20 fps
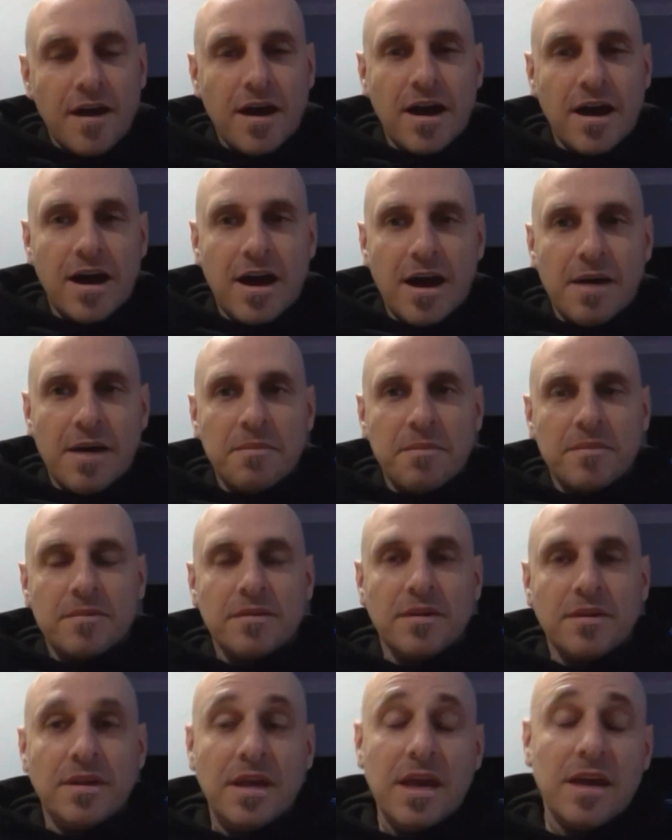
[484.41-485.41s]

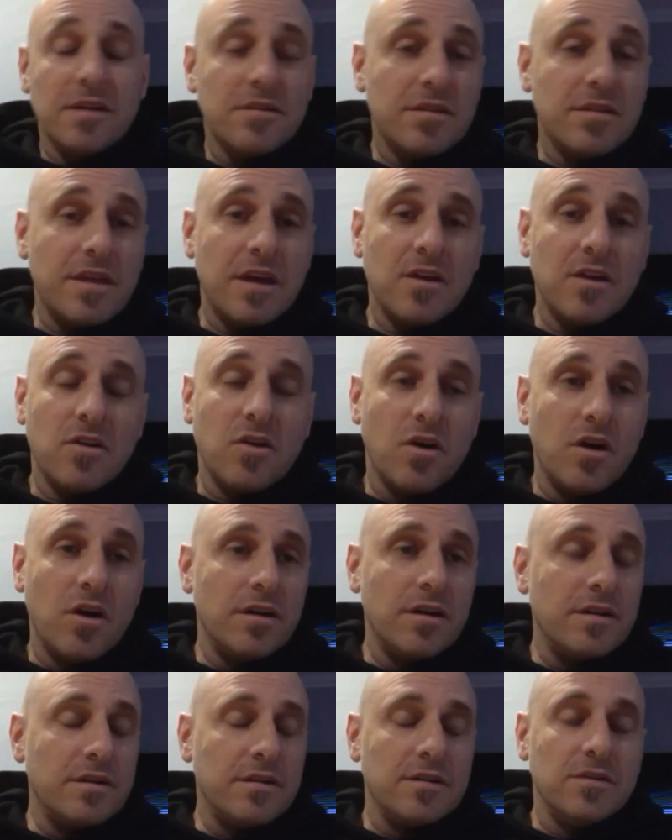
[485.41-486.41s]
Yeah, thank God.